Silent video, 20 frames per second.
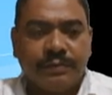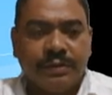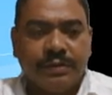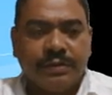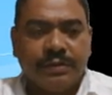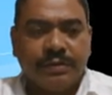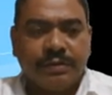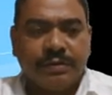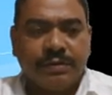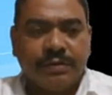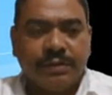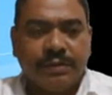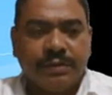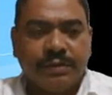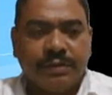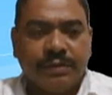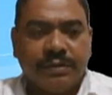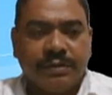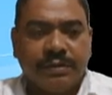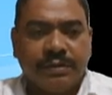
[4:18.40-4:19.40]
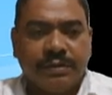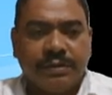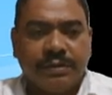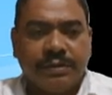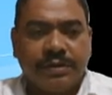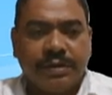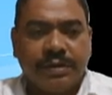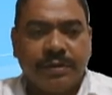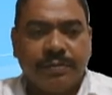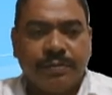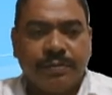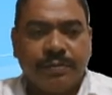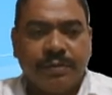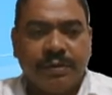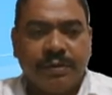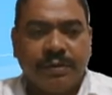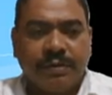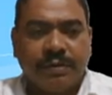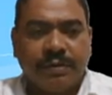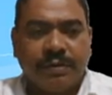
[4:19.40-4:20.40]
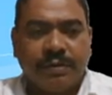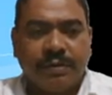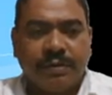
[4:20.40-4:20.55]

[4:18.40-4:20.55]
So this is step 1.